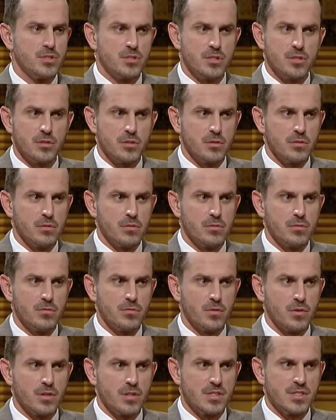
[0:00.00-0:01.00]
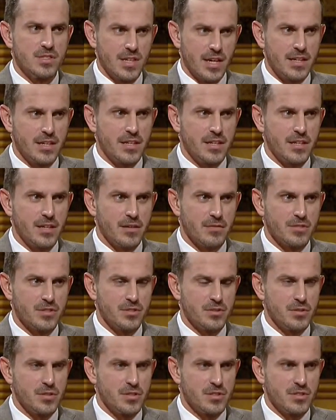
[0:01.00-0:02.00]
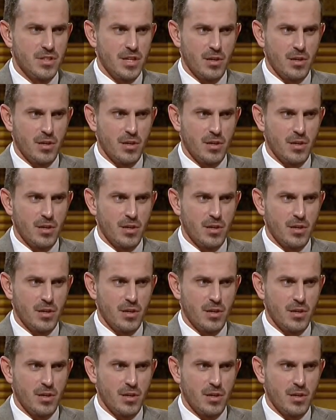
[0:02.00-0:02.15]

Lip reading: do for the psyche of students?